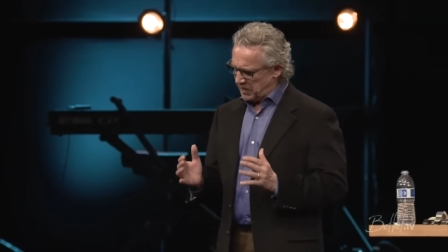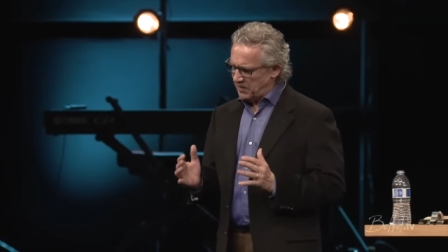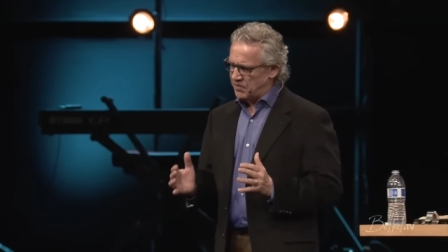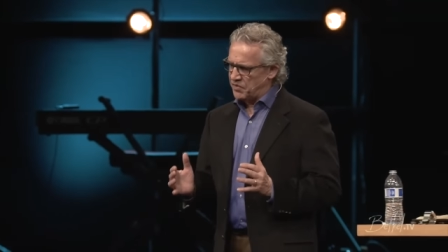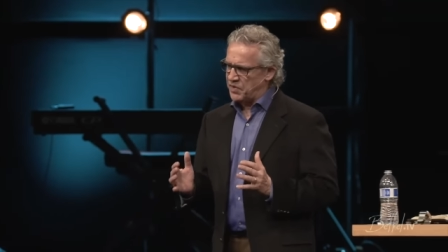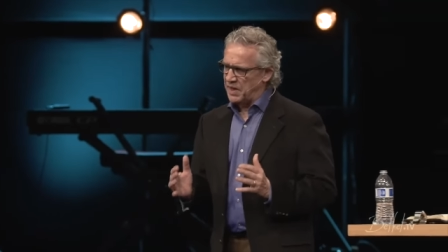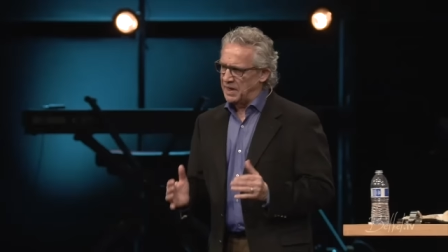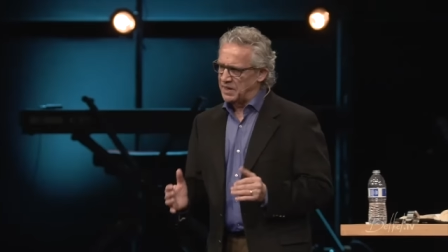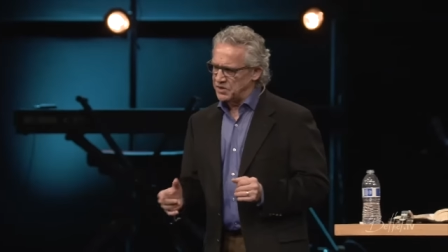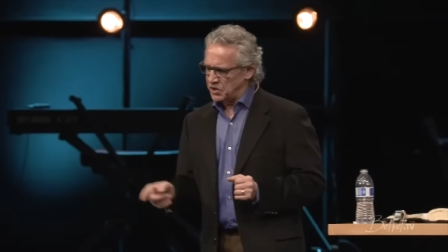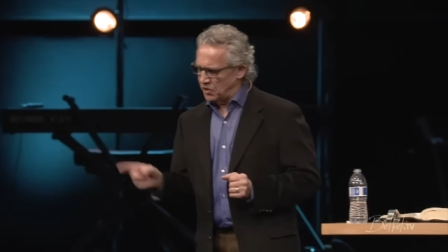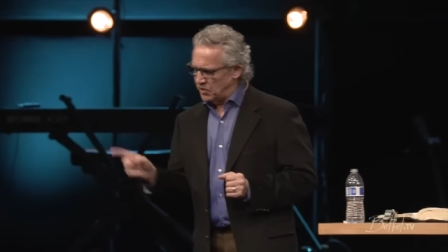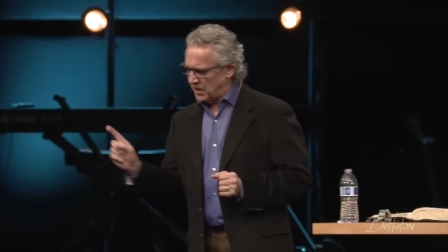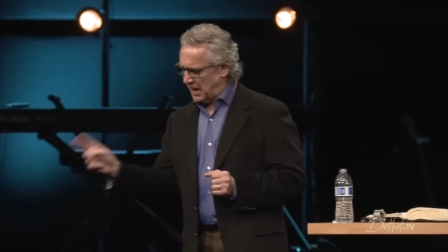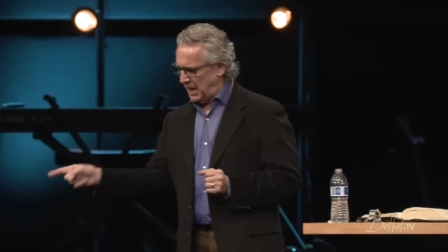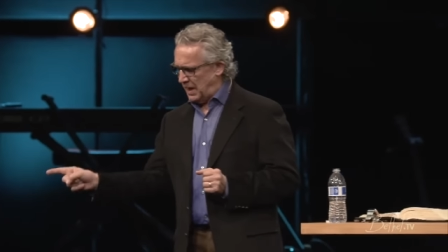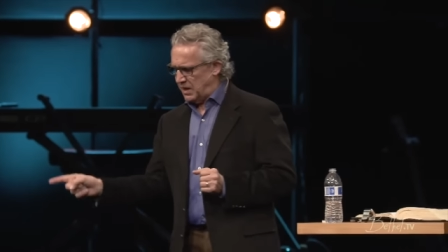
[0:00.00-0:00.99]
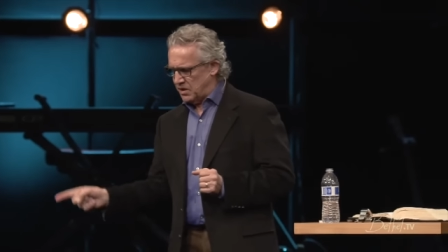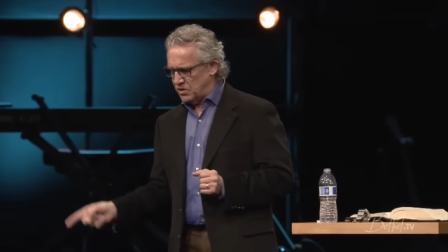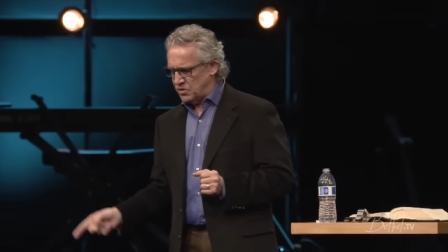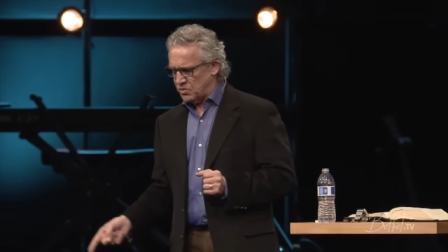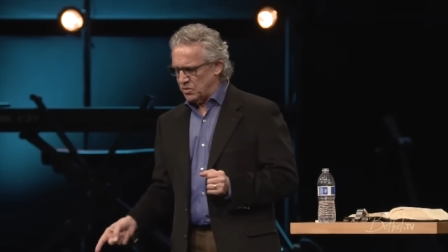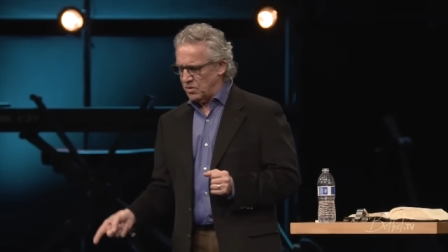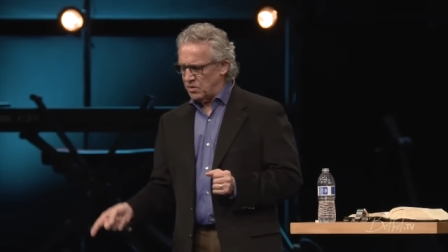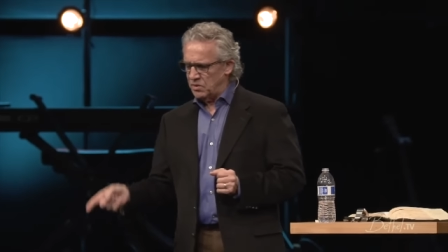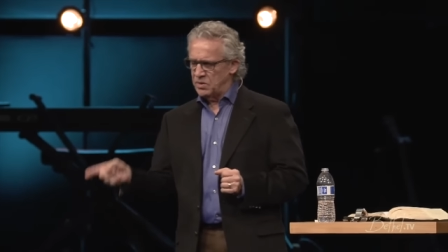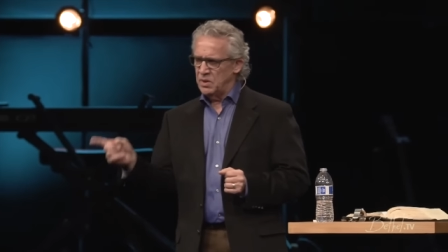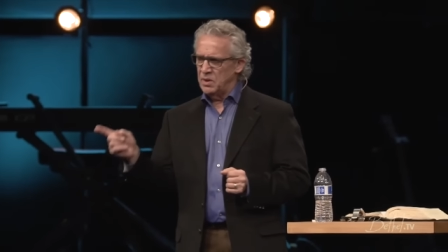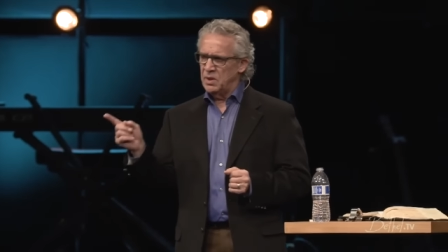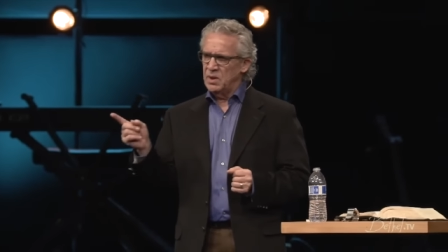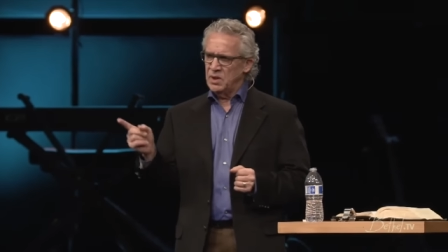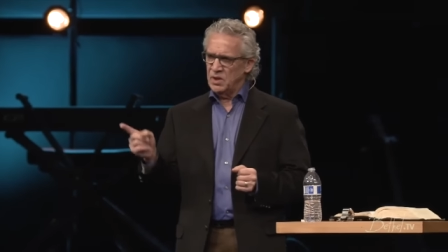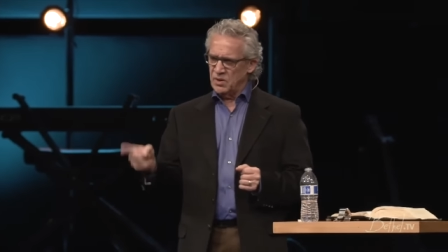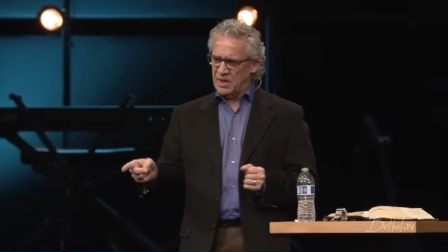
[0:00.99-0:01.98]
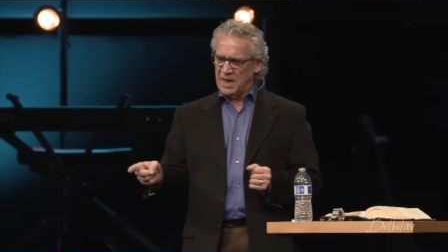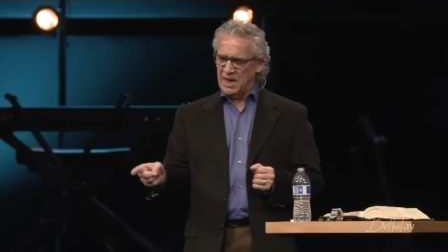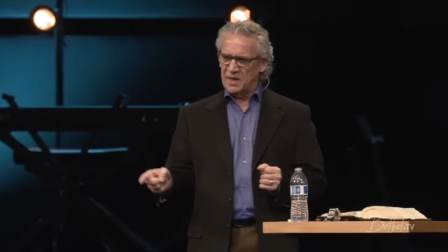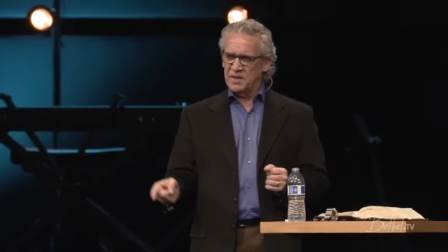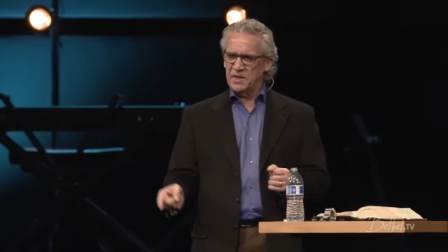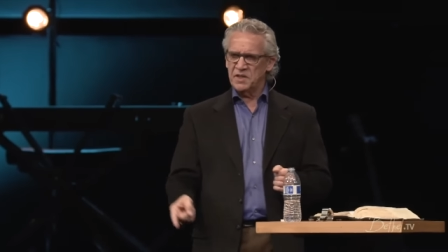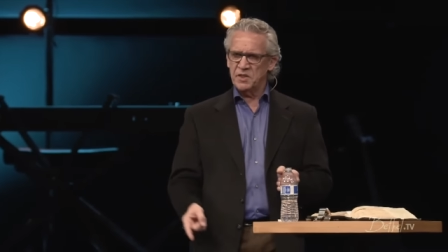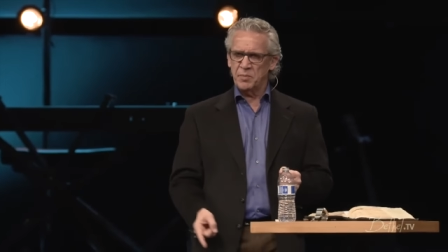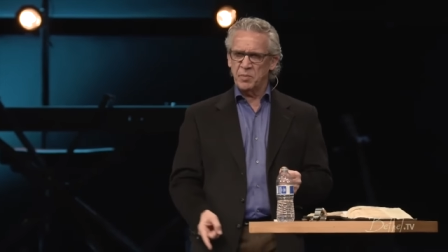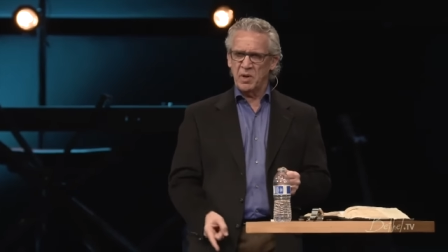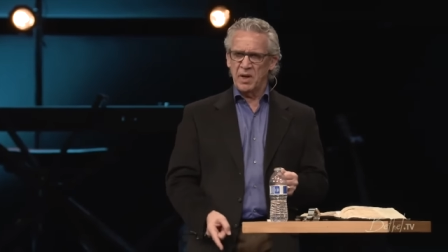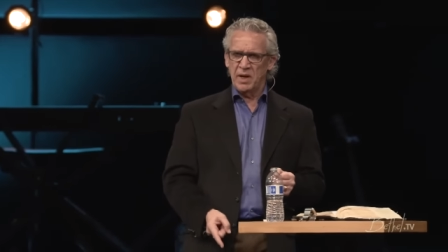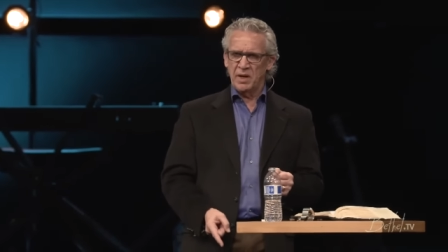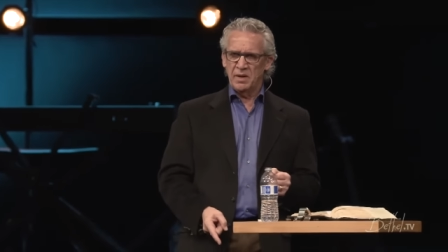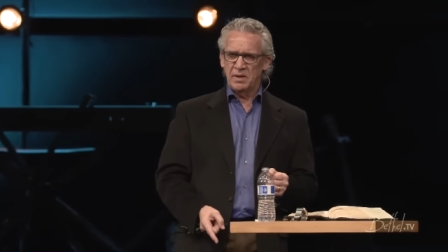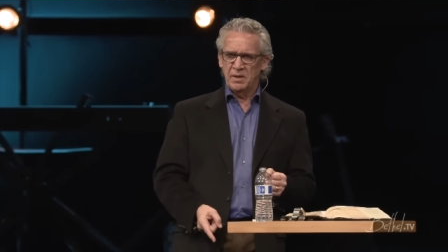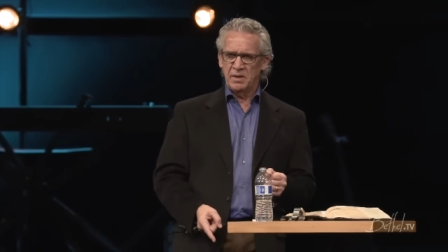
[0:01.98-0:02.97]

of things that you can't control, you can't explain.